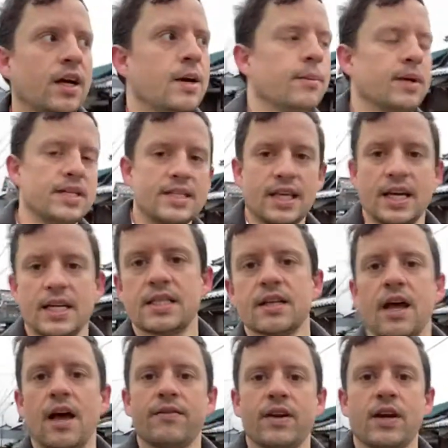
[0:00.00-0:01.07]
place place that I still
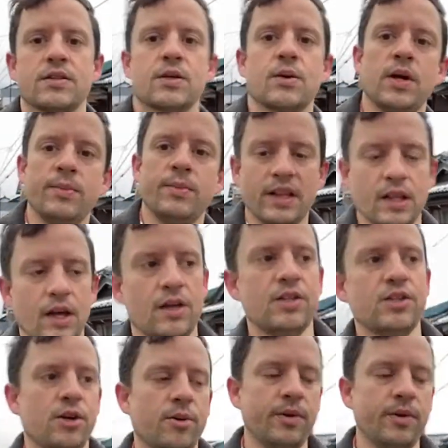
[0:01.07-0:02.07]
have now, it's quite a bit larger,